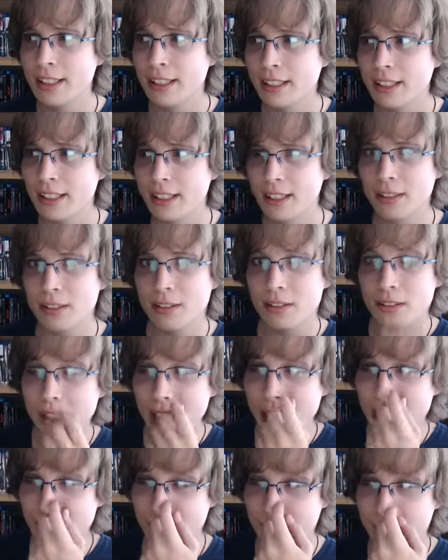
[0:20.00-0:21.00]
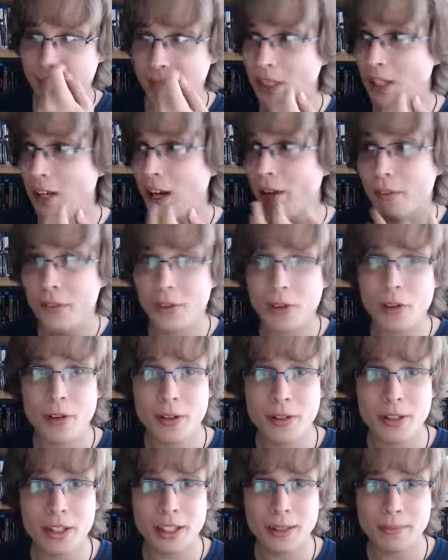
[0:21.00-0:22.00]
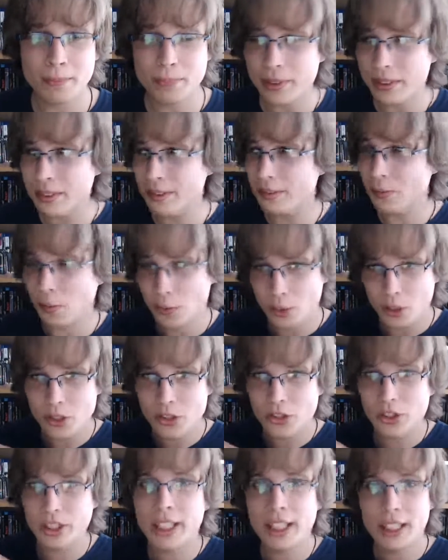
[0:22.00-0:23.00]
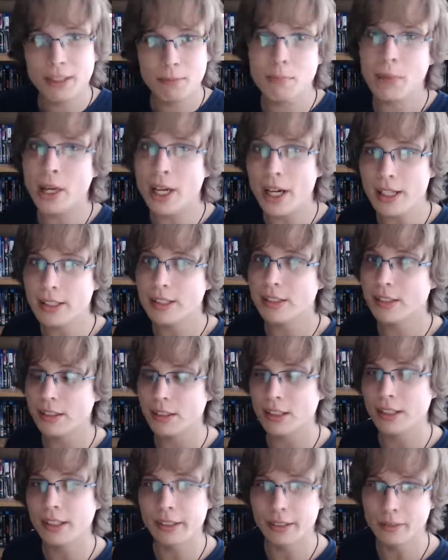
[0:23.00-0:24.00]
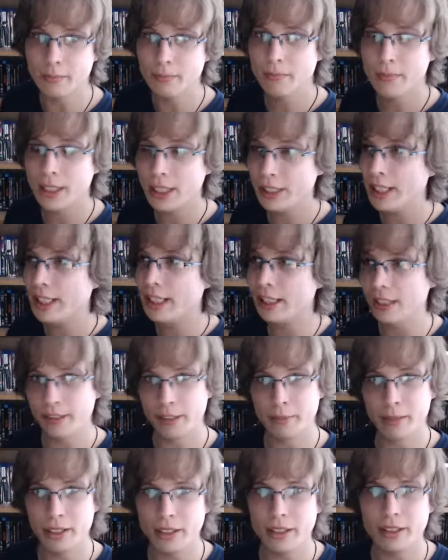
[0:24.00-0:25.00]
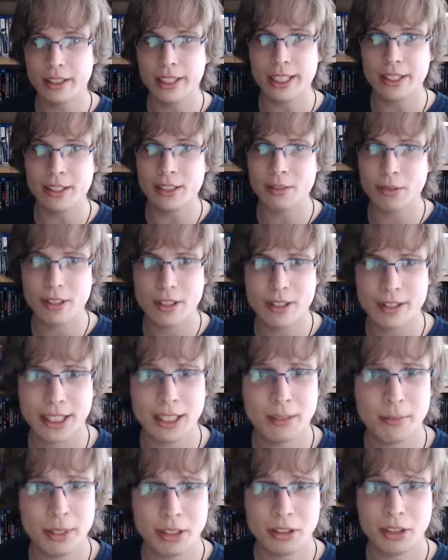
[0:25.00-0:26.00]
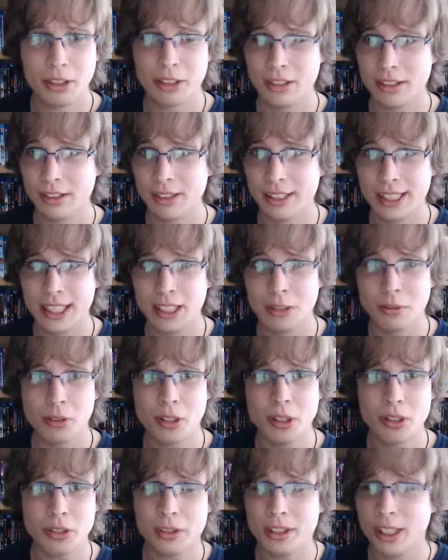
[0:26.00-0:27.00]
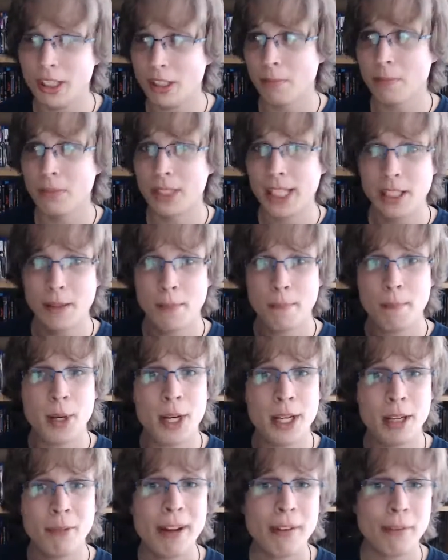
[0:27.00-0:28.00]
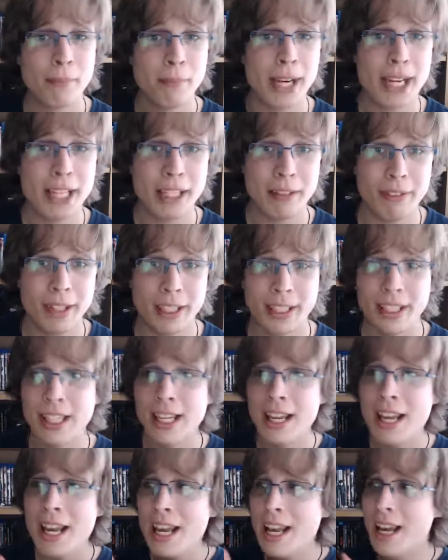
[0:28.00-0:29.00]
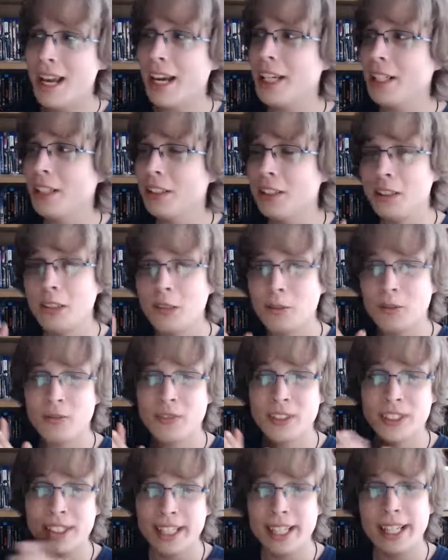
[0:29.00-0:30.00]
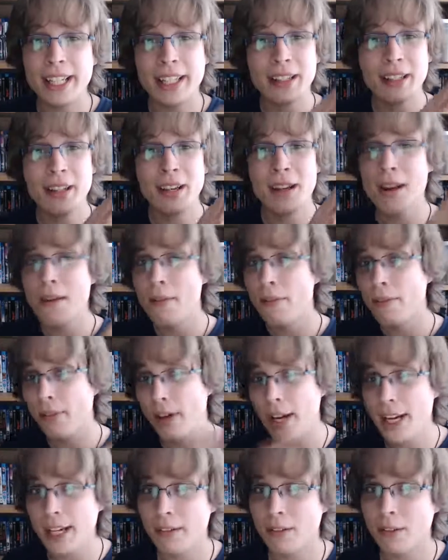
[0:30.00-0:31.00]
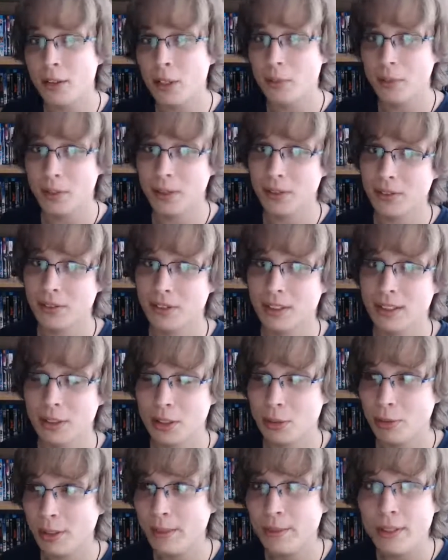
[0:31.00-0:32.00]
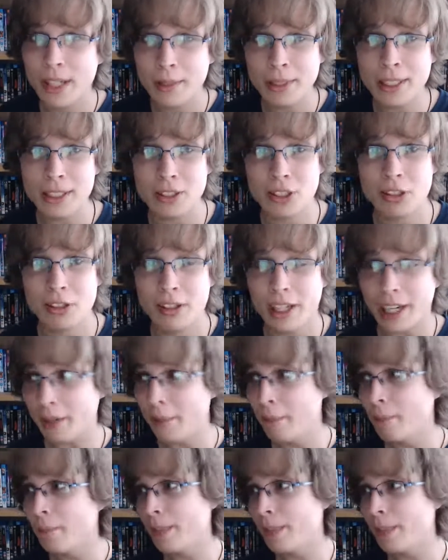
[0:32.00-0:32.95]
And yeah, so I've grown up watching in bursts Gundam. I like Gundam a lot. It's just one of those animes you can just sit down and watch and it can take your mind away from anything. And you can just see fighting robots for 25 minutes straight.